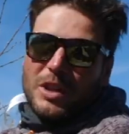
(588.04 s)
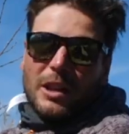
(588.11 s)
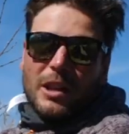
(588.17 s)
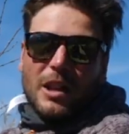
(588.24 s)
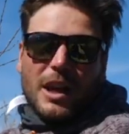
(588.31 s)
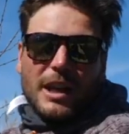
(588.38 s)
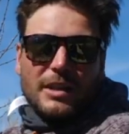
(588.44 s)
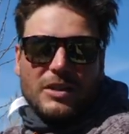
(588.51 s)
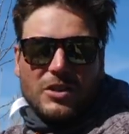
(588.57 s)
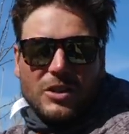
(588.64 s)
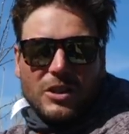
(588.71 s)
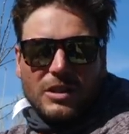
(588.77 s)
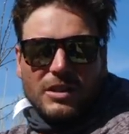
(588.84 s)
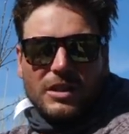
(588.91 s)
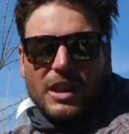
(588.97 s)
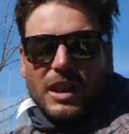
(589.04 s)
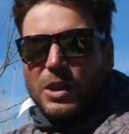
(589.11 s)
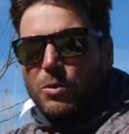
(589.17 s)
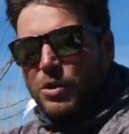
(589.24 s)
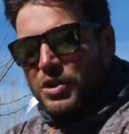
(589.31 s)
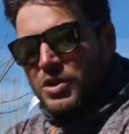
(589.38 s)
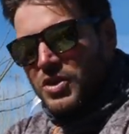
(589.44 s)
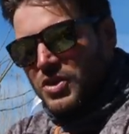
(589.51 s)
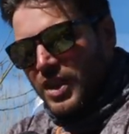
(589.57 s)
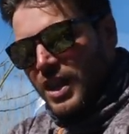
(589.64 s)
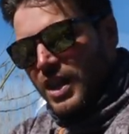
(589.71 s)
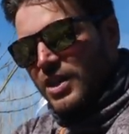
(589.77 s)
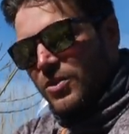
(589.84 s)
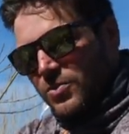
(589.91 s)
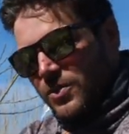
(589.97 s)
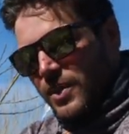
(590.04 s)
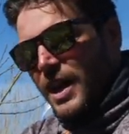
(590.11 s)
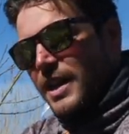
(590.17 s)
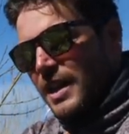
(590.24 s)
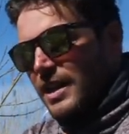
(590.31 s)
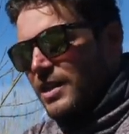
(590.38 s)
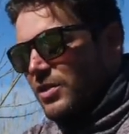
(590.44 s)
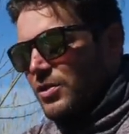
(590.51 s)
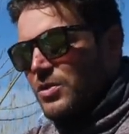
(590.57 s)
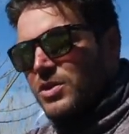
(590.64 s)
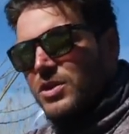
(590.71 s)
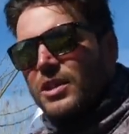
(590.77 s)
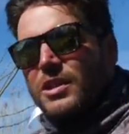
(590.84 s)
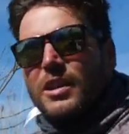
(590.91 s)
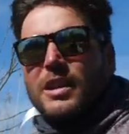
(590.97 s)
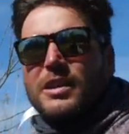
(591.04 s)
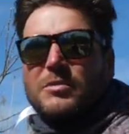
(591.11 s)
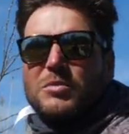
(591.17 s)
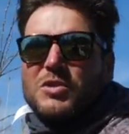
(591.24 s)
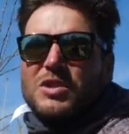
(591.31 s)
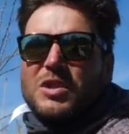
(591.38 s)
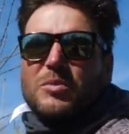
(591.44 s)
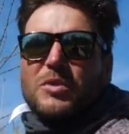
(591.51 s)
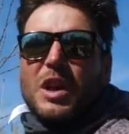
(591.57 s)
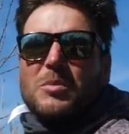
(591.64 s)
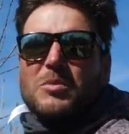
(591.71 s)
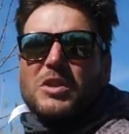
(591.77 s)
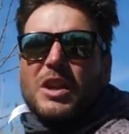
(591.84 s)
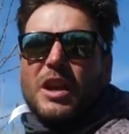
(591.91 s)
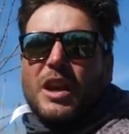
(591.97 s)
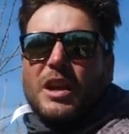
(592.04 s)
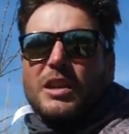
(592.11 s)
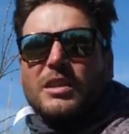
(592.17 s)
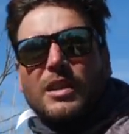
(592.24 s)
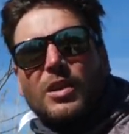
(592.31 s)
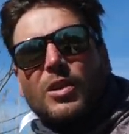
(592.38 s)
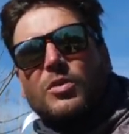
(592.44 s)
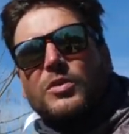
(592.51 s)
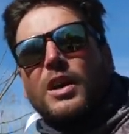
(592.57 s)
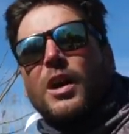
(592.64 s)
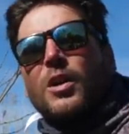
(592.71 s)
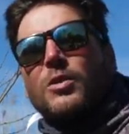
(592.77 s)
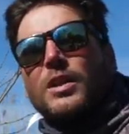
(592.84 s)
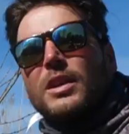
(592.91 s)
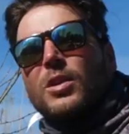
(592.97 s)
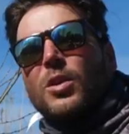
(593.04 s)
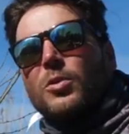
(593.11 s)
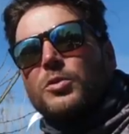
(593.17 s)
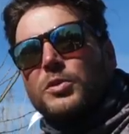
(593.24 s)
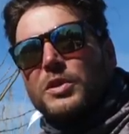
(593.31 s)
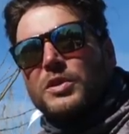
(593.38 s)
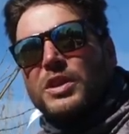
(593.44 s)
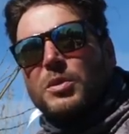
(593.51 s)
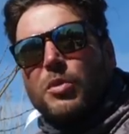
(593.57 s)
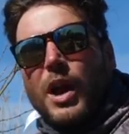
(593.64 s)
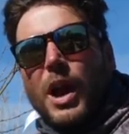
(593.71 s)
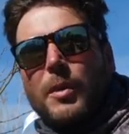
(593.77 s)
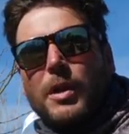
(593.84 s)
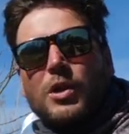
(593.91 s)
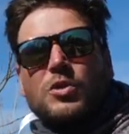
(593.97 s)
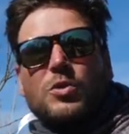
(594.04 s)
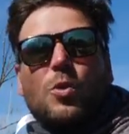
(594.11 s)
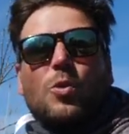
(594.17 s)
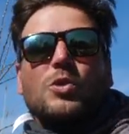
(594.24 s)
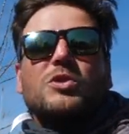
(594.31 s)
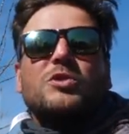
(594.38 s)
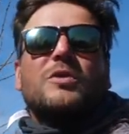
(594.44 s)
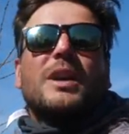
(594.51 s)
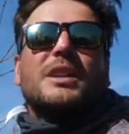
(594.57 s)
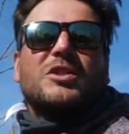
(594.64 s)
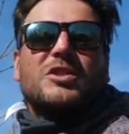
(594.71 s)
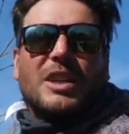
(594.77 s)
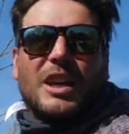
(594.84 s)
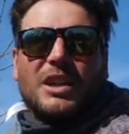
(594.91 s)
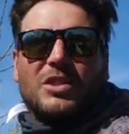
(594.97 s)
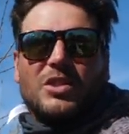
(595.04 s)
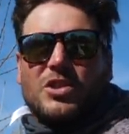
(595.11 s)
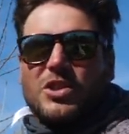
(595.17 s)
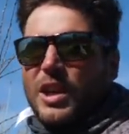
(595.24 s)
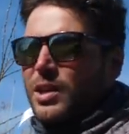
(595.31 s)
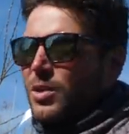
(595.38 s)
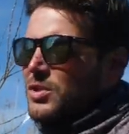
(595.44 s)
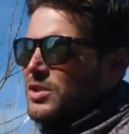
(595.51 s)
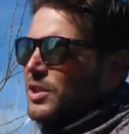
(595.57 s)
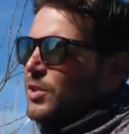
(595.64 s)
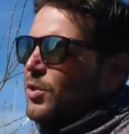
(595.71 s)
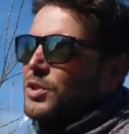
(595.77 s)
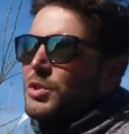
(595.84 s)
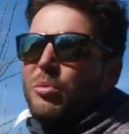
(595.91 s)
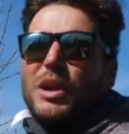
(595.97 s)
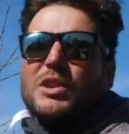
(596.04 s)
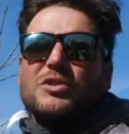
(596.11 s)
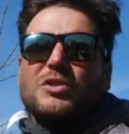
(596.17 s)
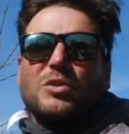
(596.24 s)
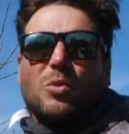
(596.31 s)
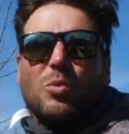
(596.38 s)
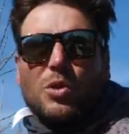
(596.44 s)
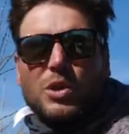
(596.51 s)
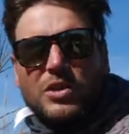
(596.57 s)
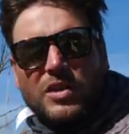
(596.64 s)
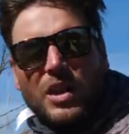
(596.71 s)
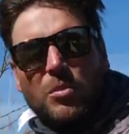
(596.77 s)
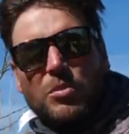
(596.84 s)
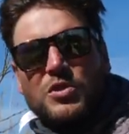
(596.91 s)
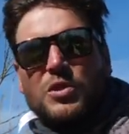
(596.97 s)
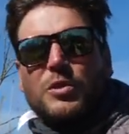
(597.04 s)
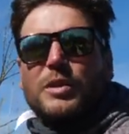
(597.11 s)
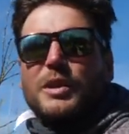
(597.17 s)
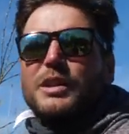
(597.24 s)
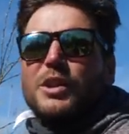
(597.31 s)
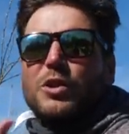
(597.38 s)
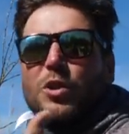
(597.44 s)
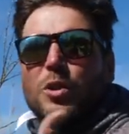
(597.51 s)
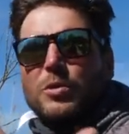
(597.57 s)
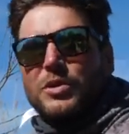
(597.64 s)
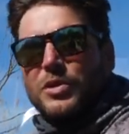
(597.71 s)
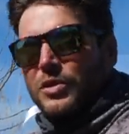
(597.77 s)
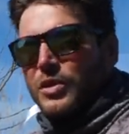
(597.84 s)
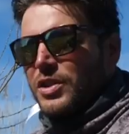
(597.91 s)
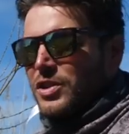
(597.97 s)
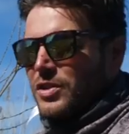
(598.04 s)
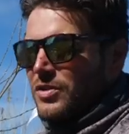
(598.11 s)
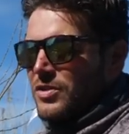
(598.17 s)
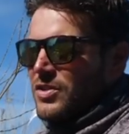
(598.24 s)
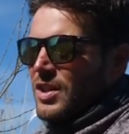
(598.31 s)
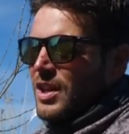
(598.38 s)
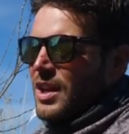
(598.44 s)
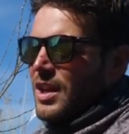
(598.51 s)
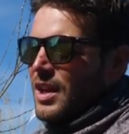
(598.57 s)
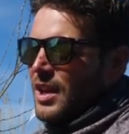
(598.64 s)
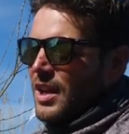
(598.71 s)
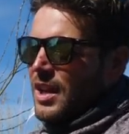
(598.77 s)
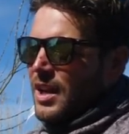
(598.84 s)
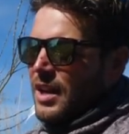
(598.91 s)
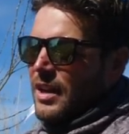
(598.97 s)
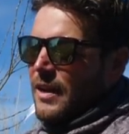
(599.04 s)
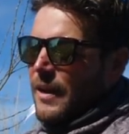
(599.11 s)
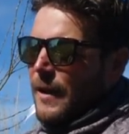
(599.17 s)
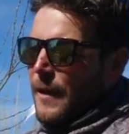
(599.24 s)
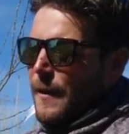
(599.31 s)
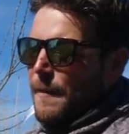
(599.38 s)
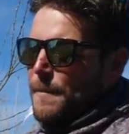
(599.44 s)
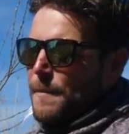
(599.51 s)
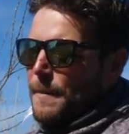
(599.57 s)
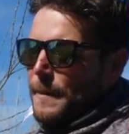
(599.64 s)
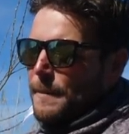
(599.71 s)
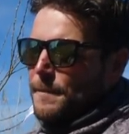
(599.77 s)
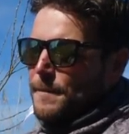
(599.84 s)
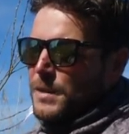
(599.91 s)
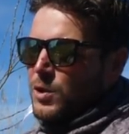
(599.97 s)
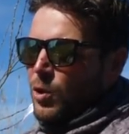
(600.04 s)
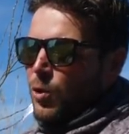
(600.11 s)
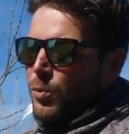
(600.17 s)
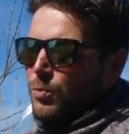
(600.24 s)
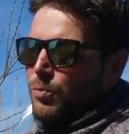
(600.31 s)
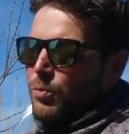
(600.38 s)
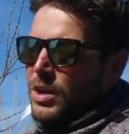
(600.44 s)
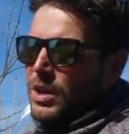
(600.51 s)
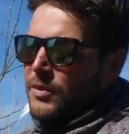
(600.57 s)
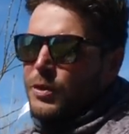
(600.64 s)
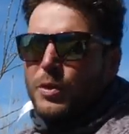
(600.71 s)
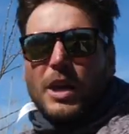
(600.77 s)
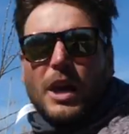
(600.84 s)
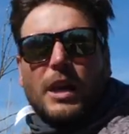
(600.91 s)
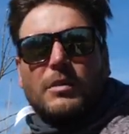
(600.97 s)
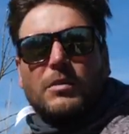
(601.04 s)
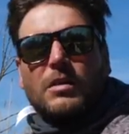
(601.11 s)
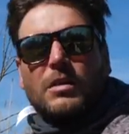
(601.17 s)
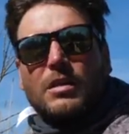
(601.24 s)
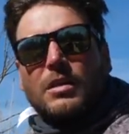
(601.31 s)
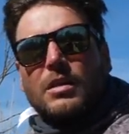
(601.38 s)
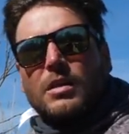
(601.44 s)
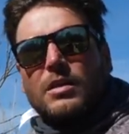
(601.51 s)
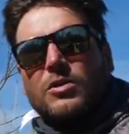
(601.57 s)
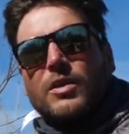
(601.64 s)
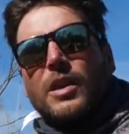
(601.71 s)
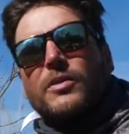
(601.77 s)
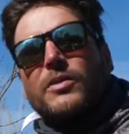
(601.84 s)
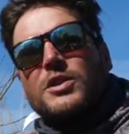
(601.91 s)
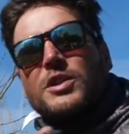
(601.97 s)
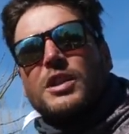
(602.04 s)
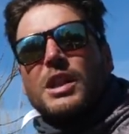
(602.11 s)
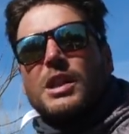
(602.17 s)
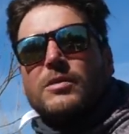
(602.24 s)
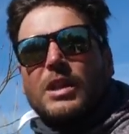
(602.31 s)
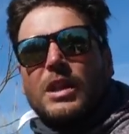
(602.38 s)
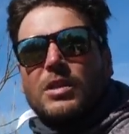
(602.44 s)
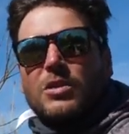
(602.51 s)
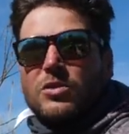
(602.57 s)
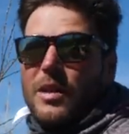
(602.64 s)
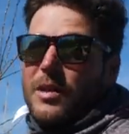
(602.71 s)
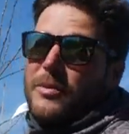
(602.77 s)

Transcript: like the sun and they want to stay right into the sunlight, but sometimes they hate it and go down and go to the deeper areas or try to stay in the shadows. It all depends on the water temperature and the current conditions. So if you can, try fish in the evening, try